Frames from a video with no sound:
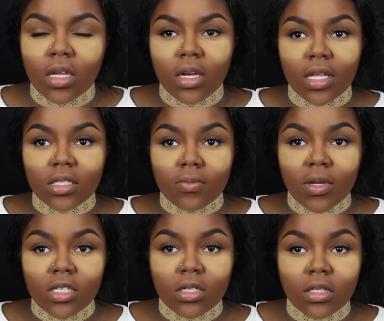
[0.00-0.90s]
And that just
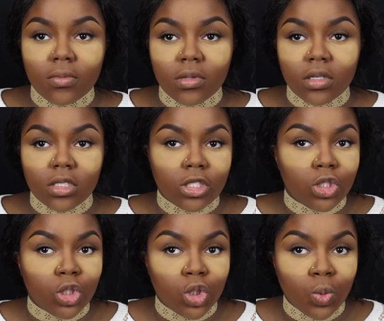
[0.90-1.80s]
makes your lip look
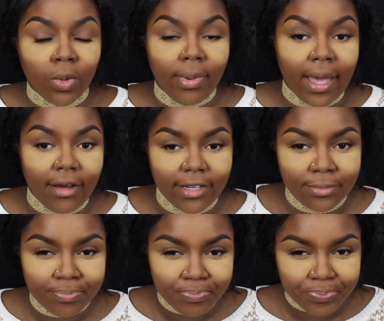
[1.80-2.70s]
super
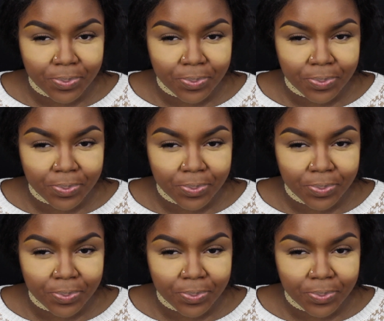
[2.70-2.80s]
pouty.